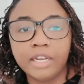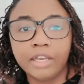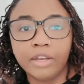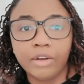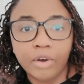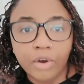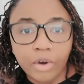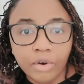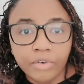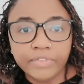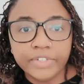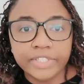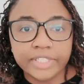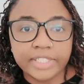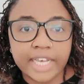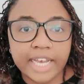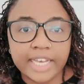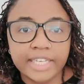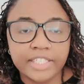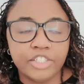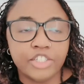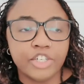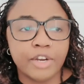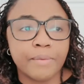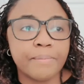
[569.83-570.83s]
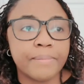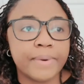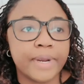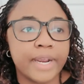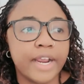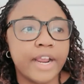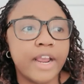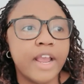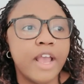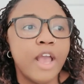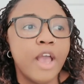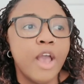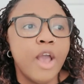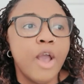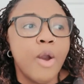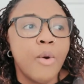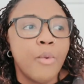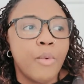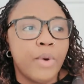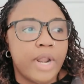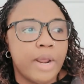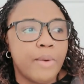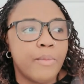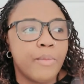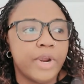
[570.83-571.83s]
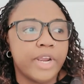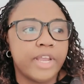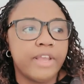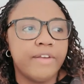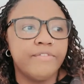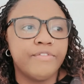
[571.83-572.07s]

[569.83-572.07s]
handling client stuff for the snow business,